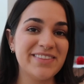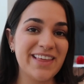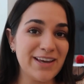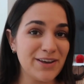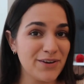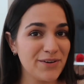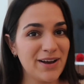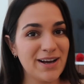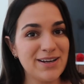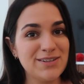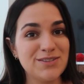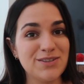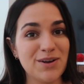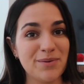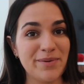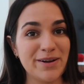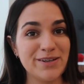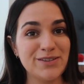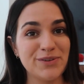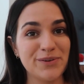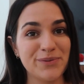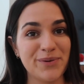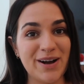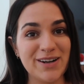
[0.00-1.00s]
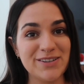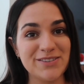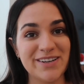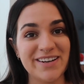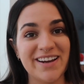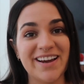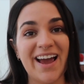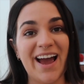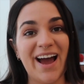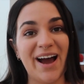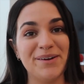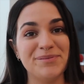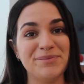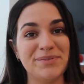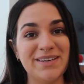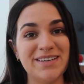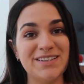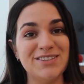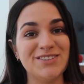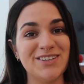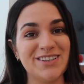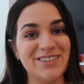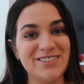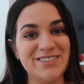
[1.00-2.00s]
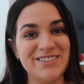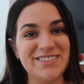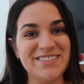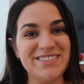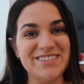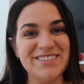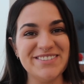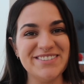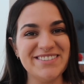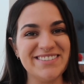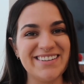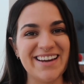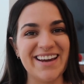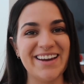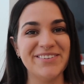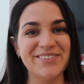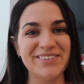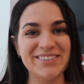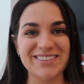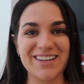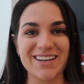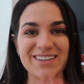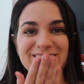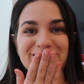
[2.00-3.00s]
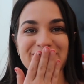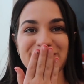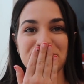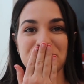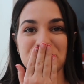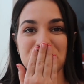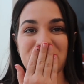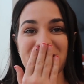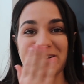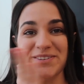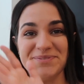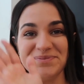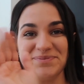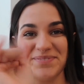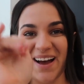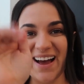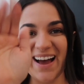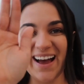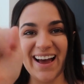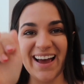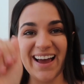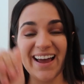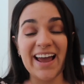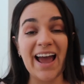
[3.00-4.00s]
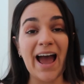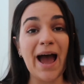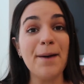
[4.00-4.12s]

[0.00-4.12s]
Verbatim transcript: Thank you guys so much for watching. Happy Just Tuesday. We'll talk soon. Bye.